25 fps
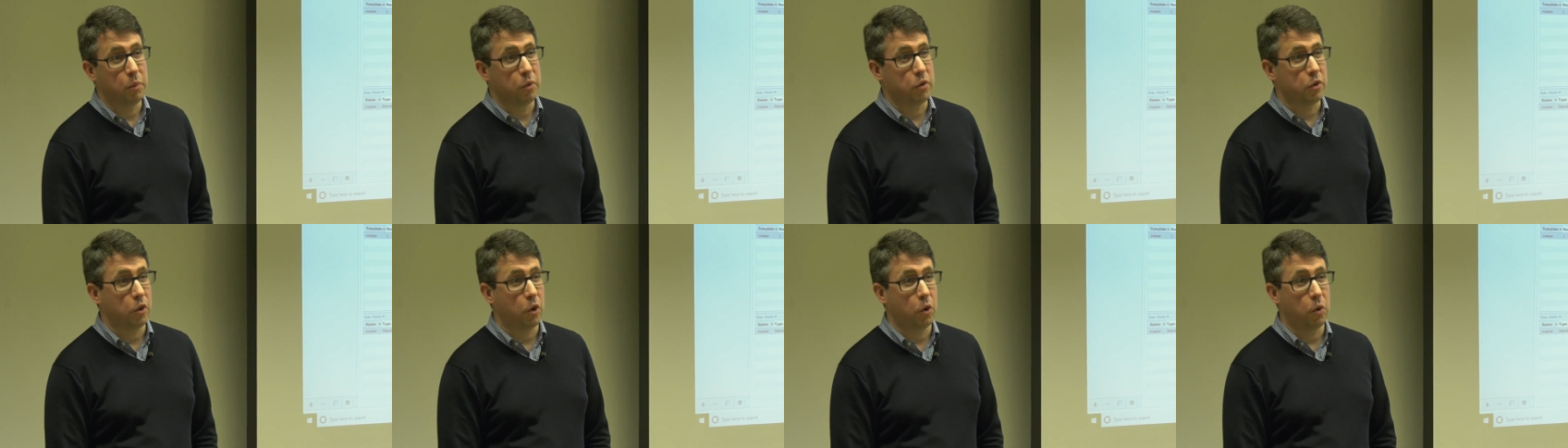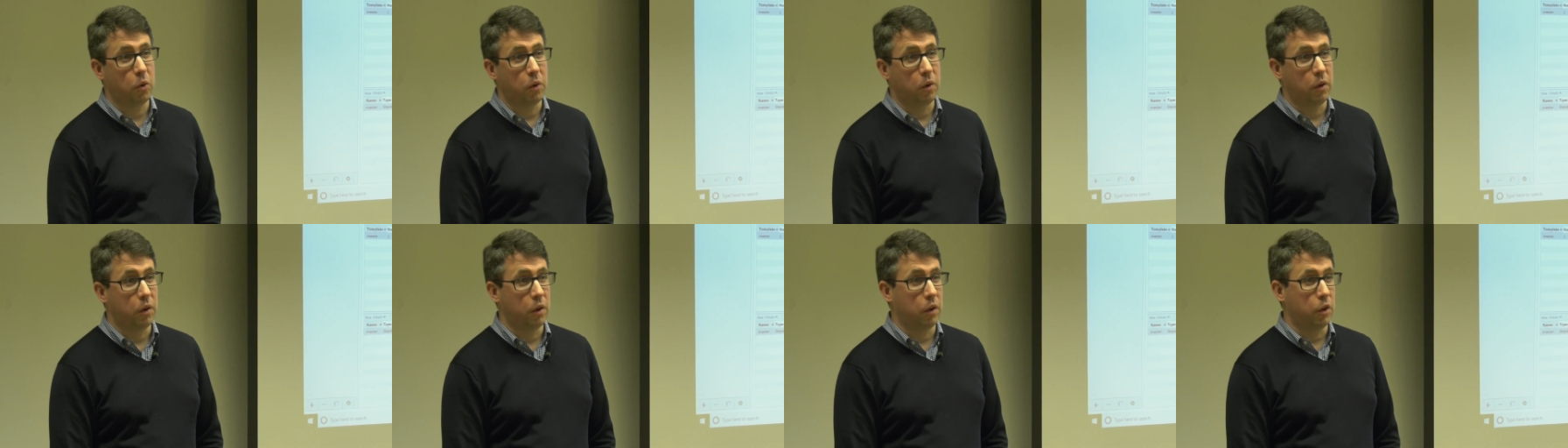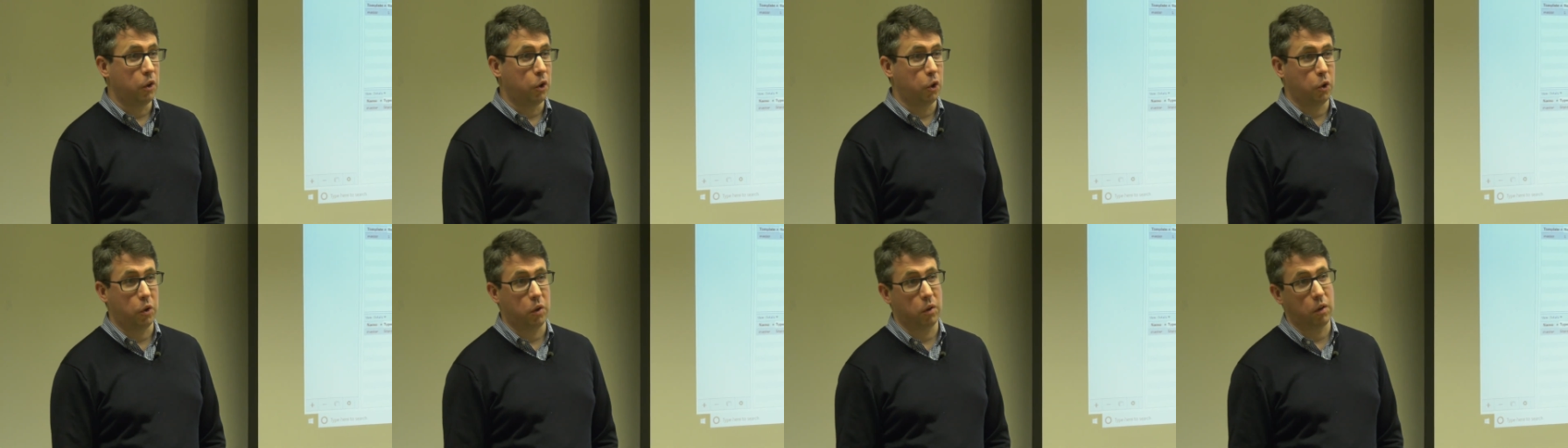So
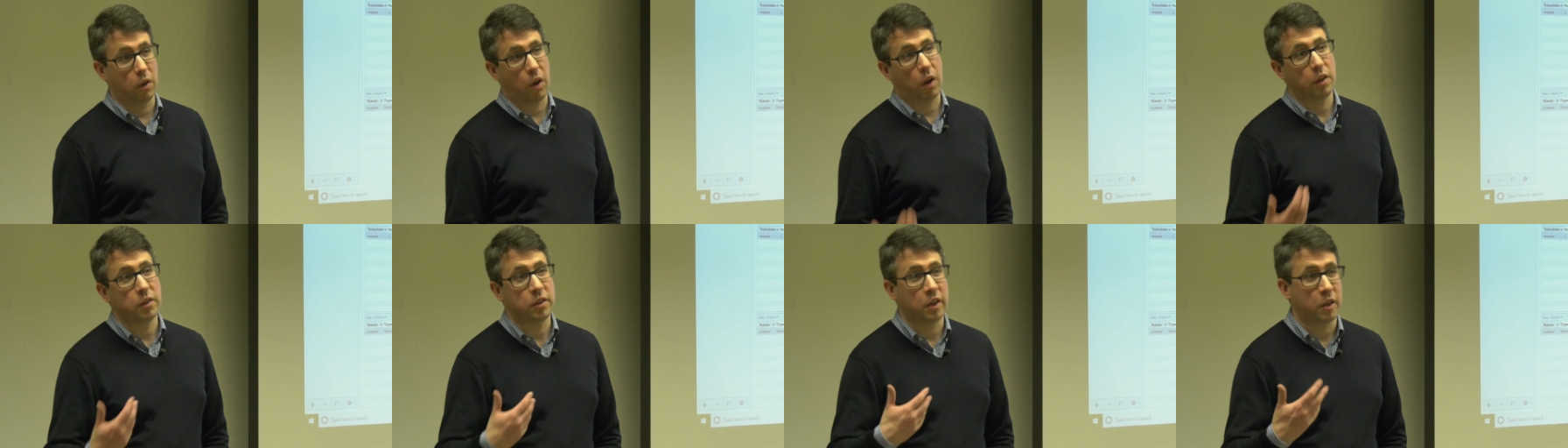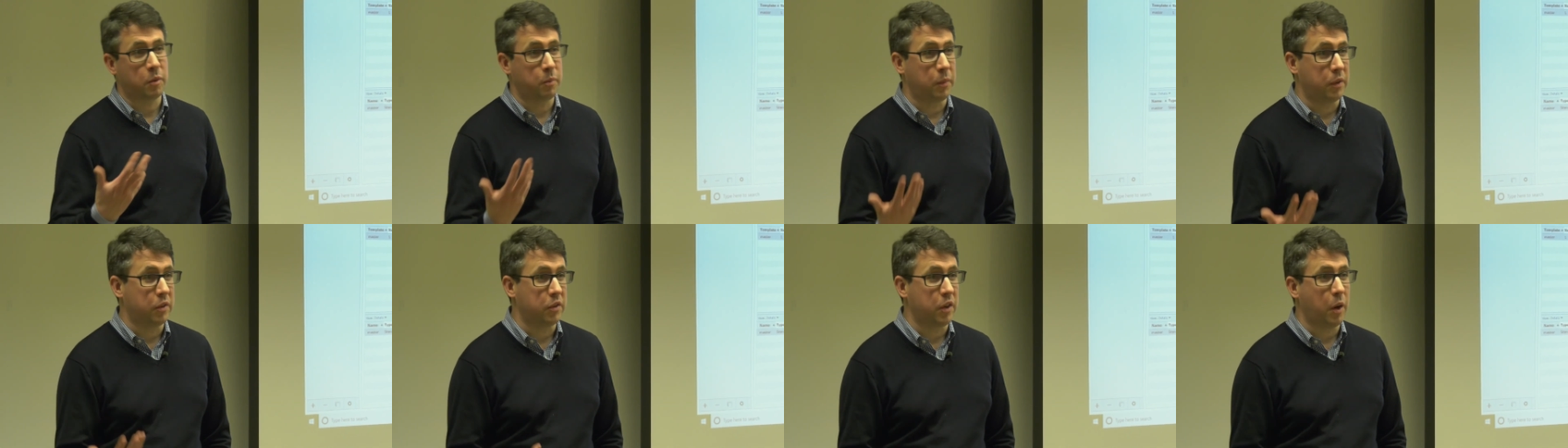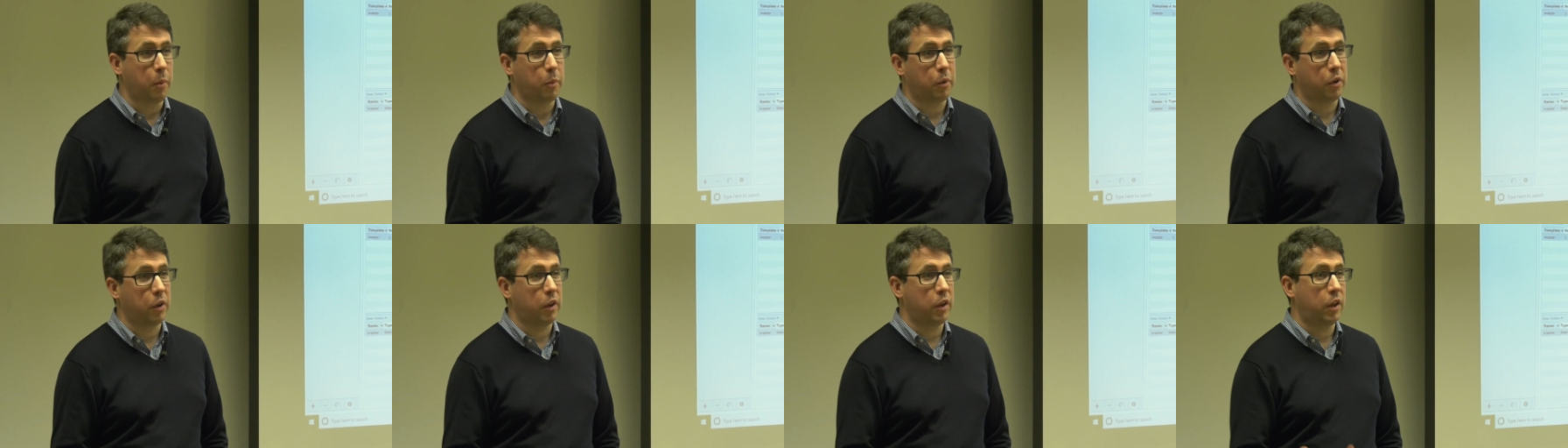you can contact me
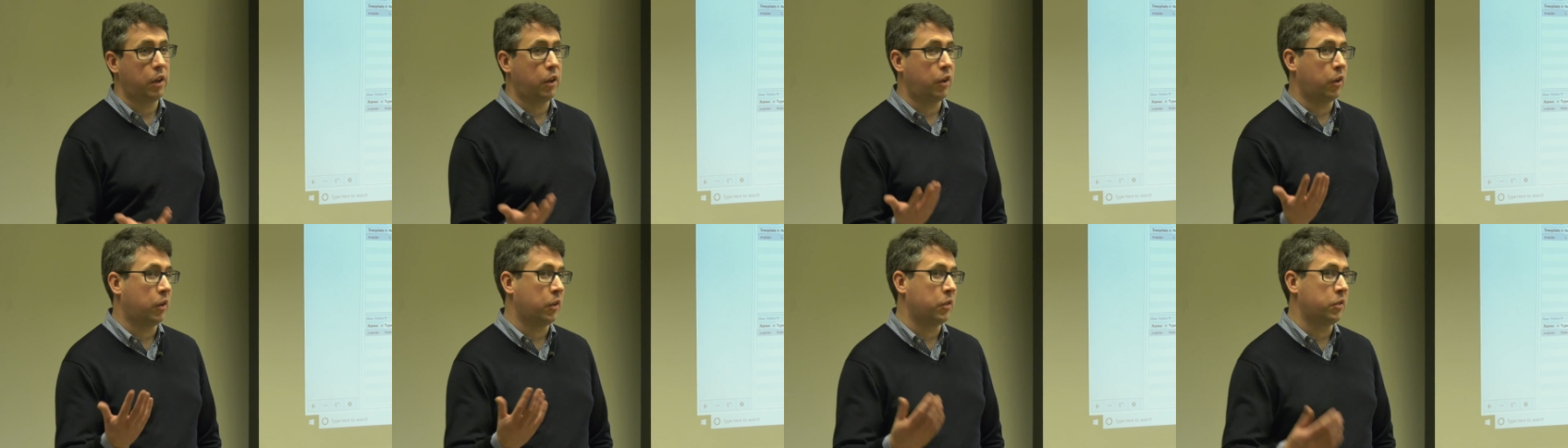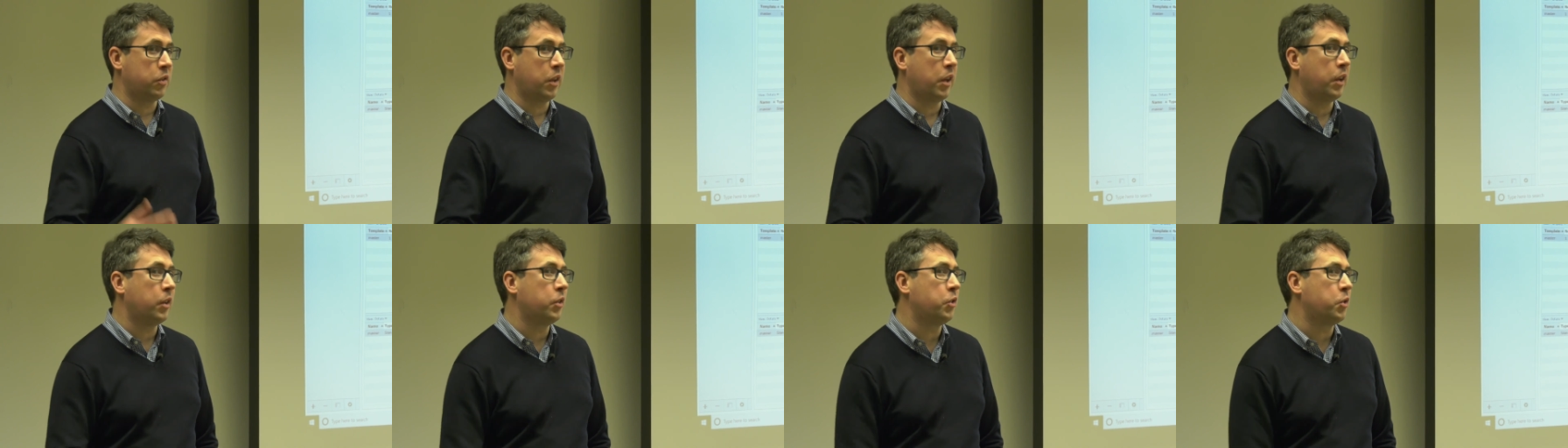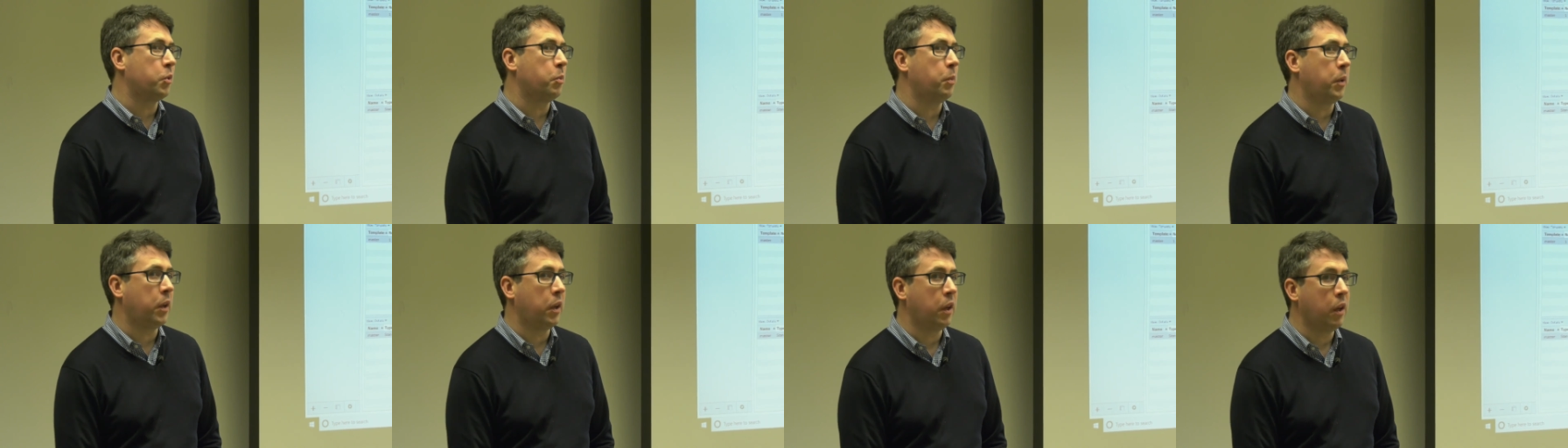separately, you can say it
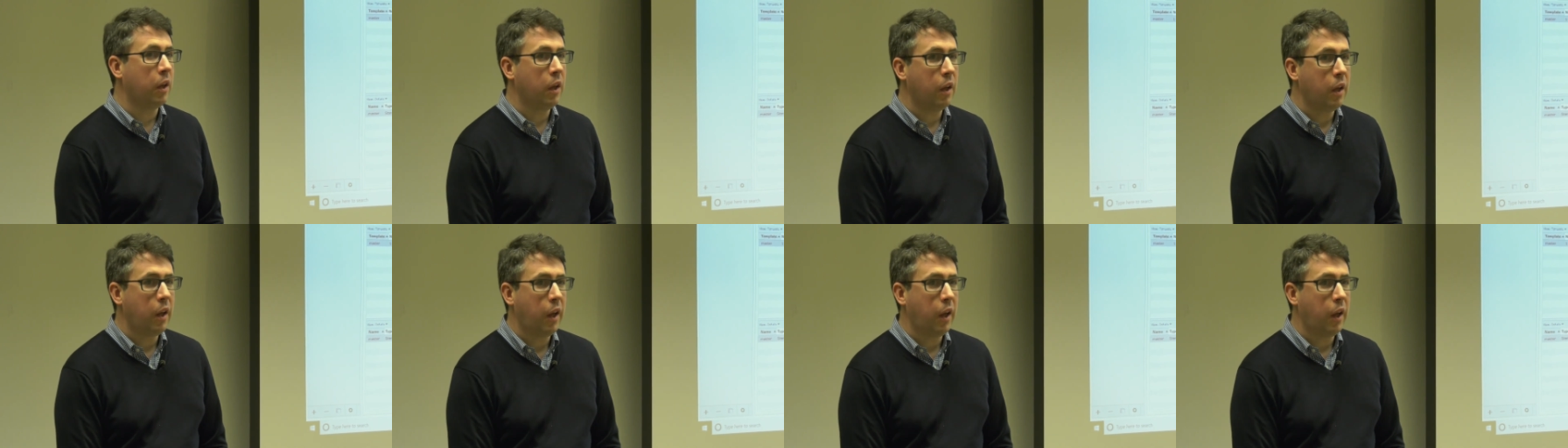to me.